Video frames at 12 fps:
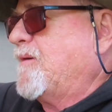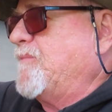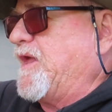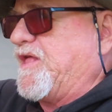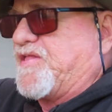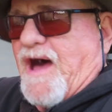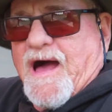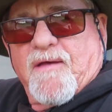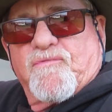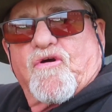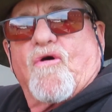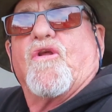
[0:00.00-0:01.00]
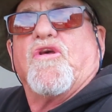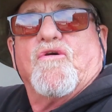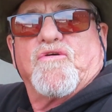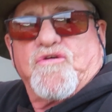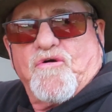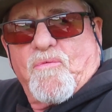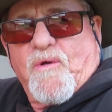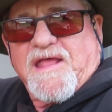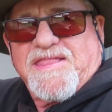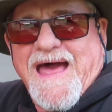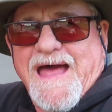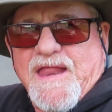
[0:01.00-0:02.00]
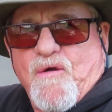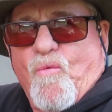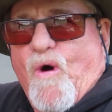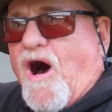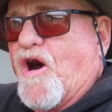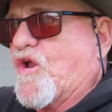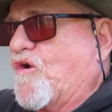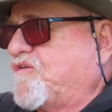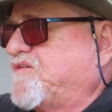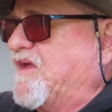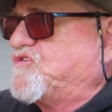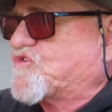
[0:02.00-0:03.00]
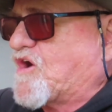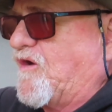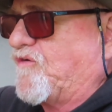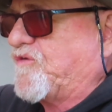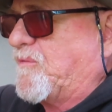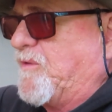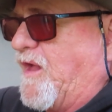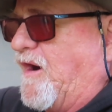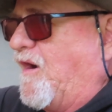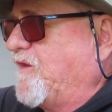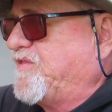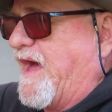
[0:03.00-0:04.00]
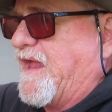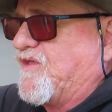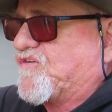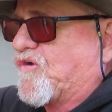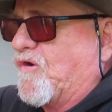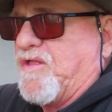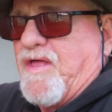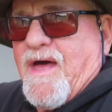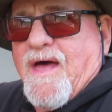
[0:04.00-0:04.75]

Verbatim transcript: many times, go to YouTube, right? Danny Waters and Charles LeBlanc. Oh, Danny's good.